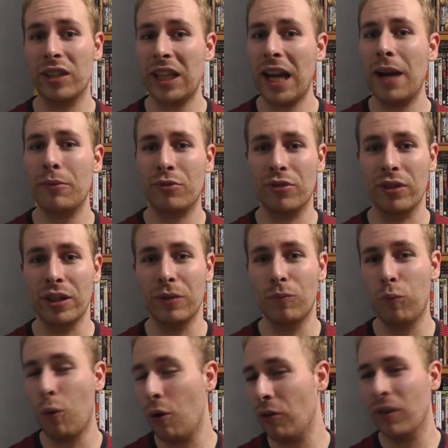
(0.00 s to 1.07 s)
to
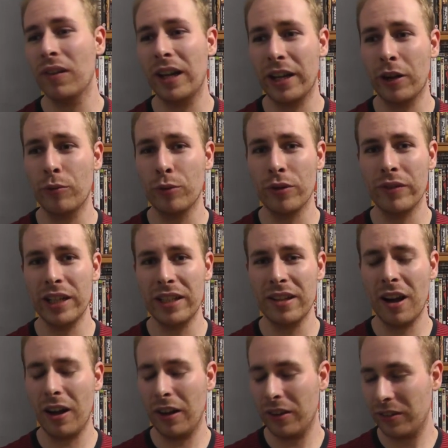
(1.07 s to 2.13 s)
capturing what the Lego Movie
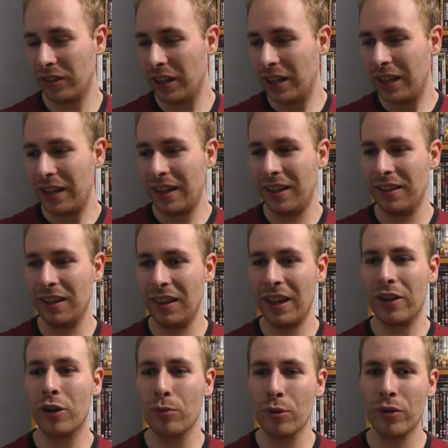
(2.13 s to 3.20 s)
does. And the
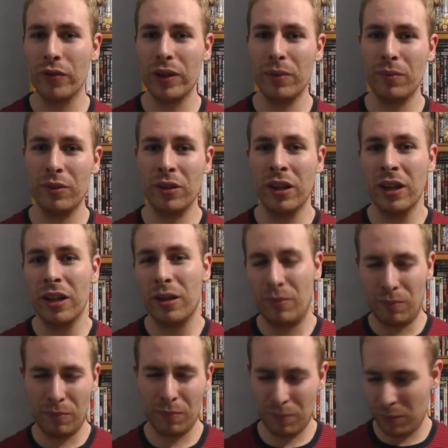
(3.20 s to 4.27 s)
Lego Movie
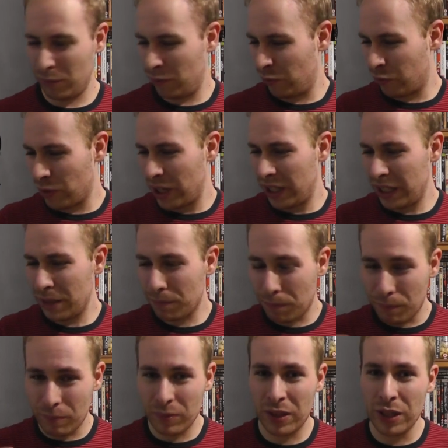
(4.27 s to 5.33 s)
really
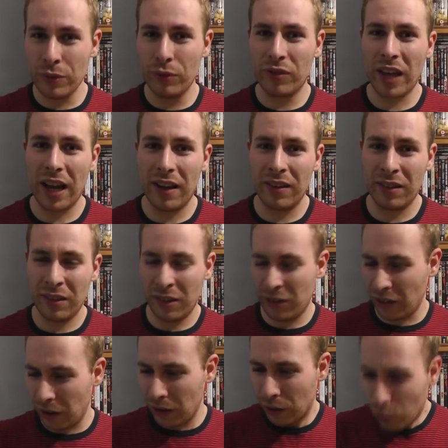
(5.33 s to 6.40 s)
used that
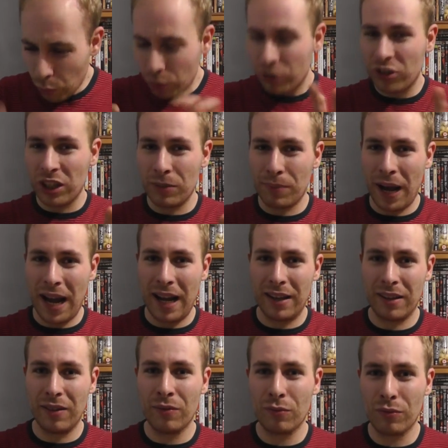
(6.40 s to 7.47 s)
as a launching
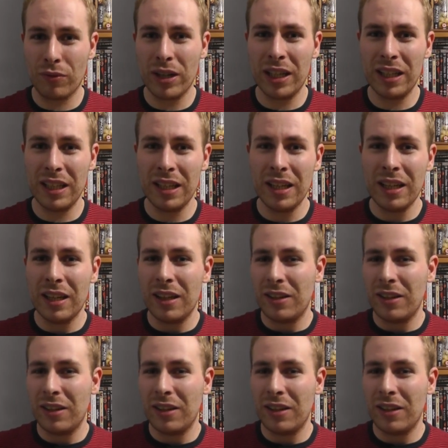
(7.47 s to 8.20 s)
pad and really